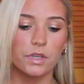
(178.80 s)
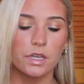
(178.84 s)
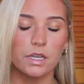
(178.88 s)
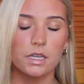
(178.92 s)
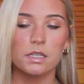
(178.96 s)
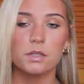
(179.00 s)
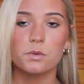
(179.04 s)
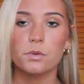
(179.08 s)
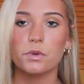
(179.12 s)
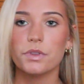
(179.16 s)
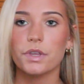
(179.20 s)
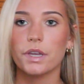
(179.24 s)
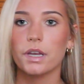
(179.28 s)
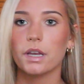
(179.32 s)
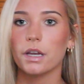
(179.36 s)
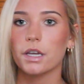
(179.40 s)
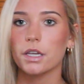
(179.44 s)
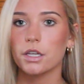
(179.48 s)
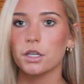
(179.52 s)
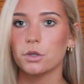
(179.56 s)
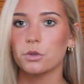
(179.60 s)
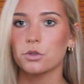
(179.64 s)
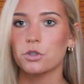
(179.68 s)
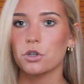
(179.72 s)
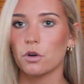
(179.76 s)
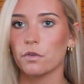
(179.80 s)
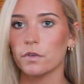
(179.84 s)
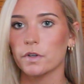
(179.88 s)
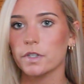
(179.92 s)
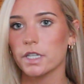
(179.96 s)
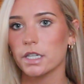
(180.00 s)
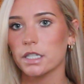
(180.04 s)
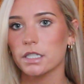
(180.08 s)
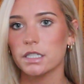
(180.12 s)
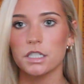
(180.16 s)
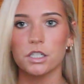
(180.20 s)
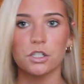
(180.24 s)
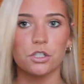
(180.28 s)
these with like a huge
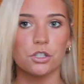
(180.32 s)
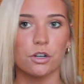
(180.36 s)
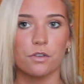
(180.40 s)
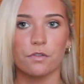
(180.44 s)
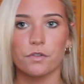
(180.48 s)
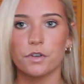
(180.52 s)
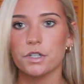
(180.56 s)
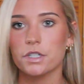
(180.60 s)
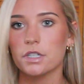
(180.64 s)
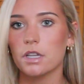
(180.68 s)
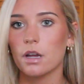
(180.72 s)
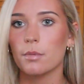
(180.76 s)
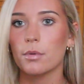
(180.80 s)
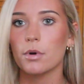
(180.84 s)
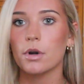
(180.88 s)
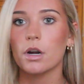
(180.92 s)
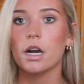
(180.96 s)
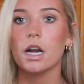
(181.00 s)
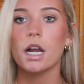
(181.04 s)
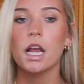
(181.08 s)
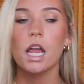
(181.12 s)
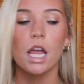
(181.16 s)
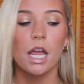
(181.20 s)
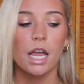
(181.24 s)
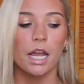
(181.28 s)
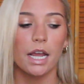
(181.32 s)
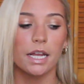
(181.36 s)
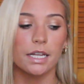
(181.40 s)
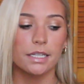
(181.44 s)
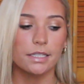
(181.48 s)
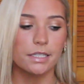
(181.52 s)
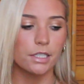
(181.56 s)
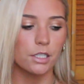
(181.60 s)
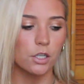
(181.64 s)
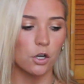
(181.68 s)
oversized t-shirt for summer. It's a